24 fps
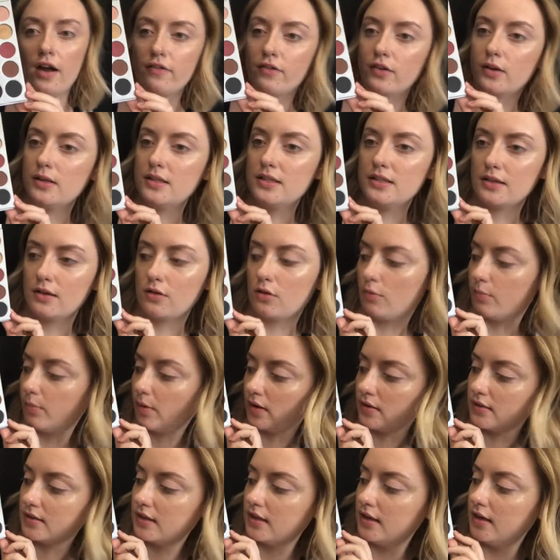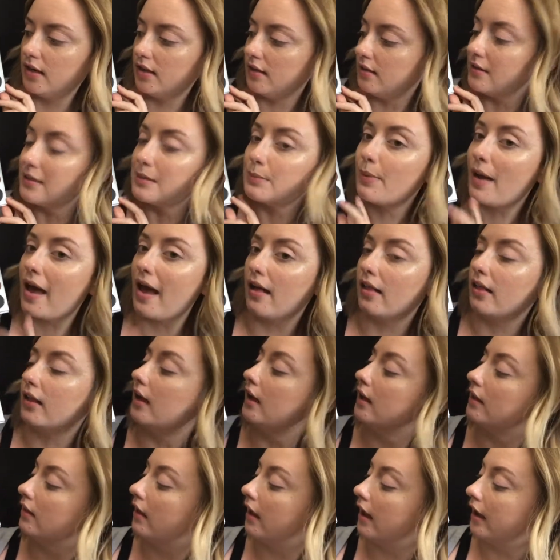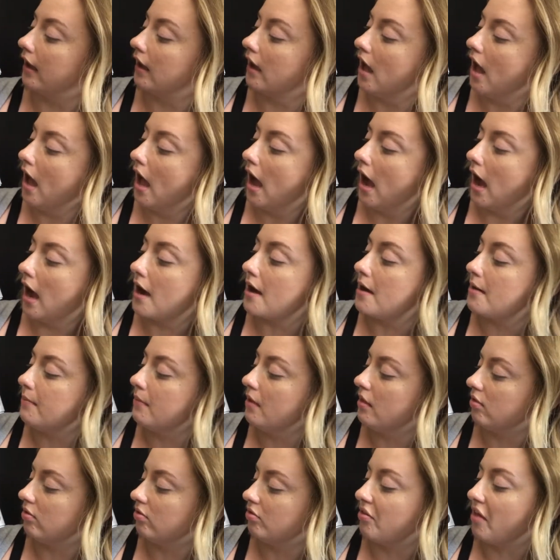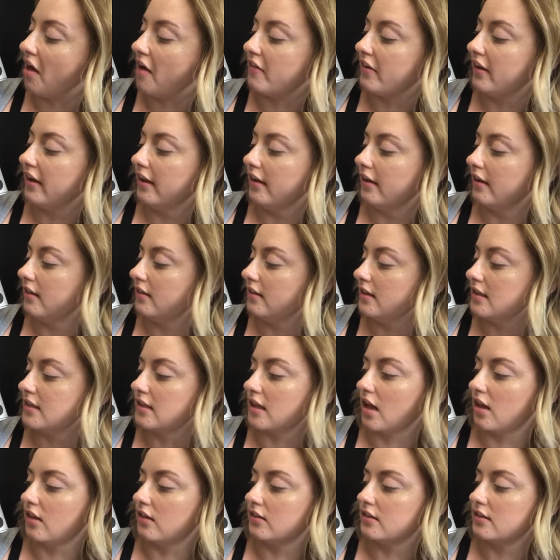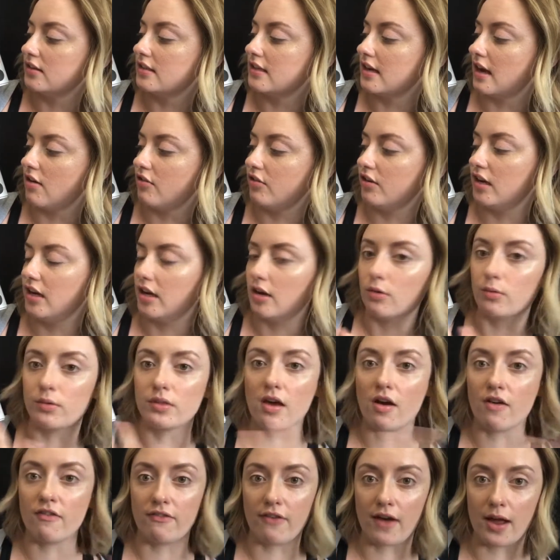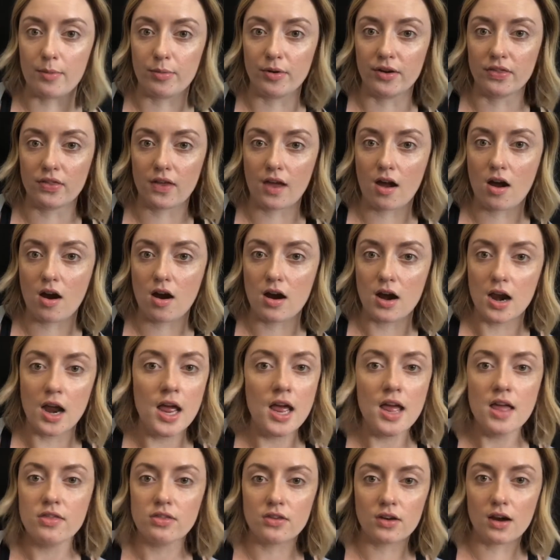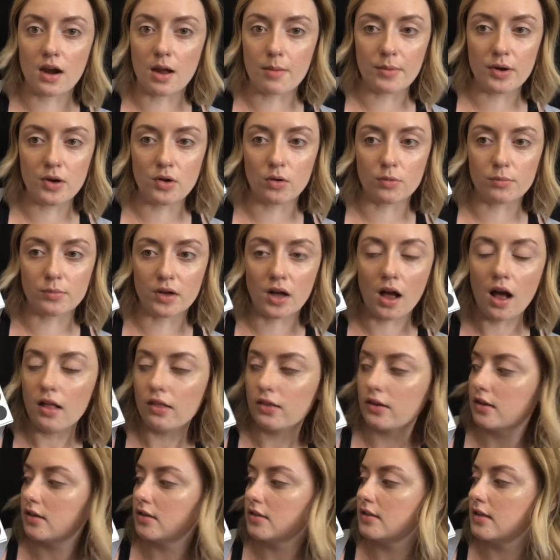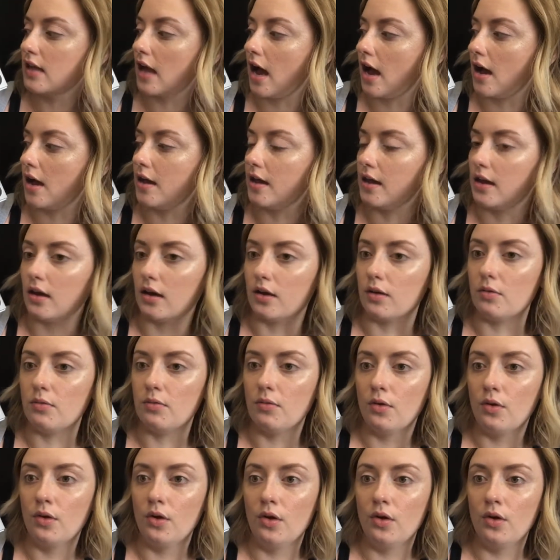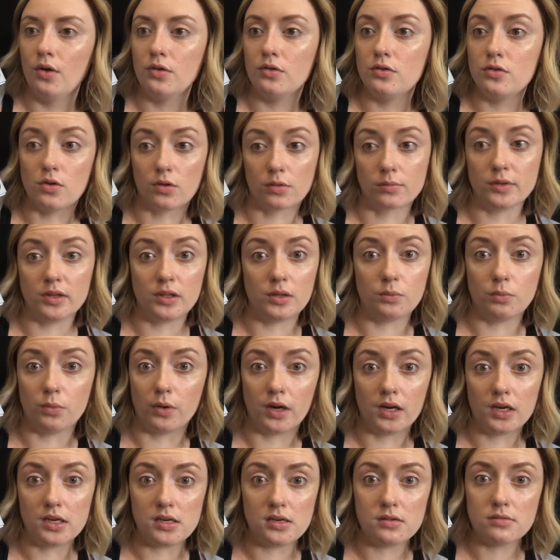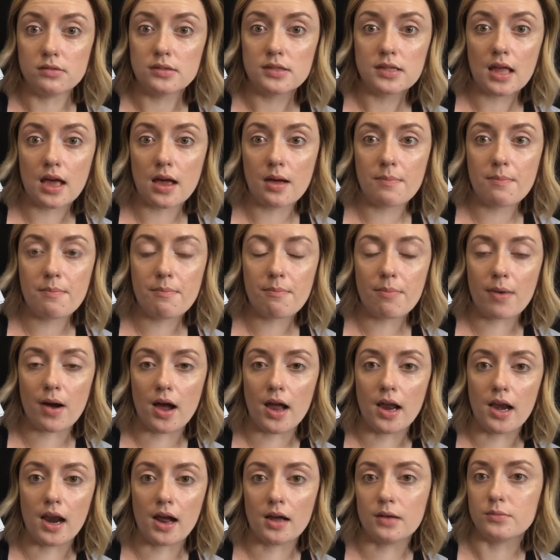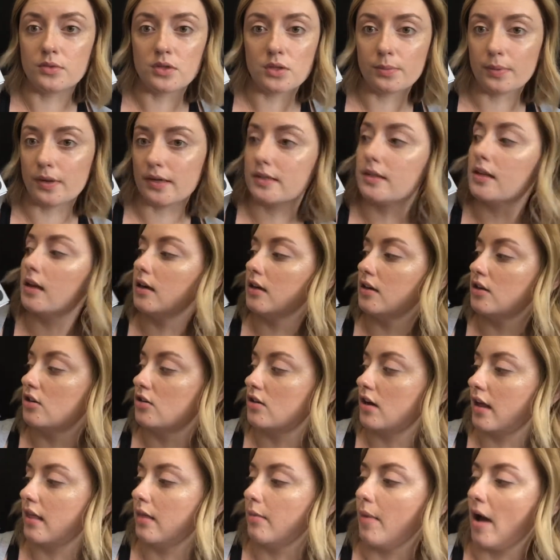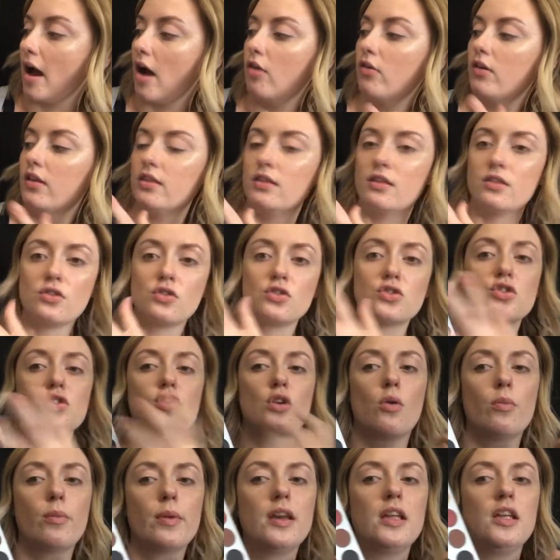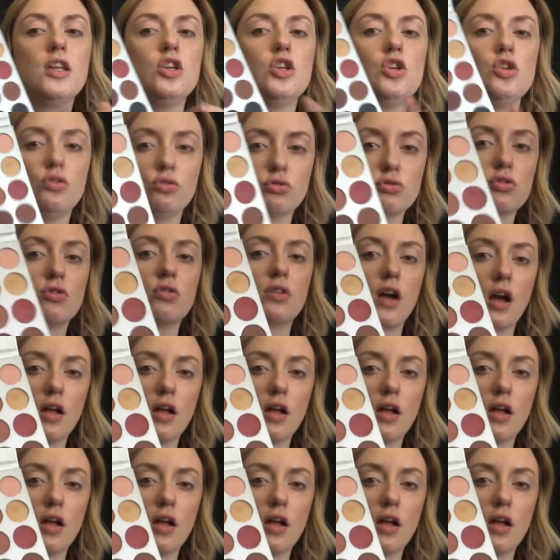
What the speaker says: every single person in this palette. Like, I'm loving these colors down here with how vibrant they are. They're not my normal colors. I normally wouldn't use them, but I'm super excited to try them out. And then there's so many neutral